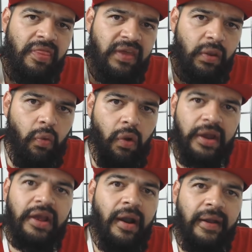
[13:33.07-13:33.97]
The
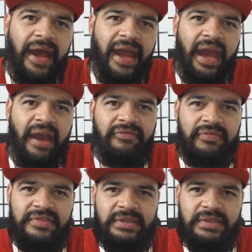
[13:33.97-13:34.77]
one con I have,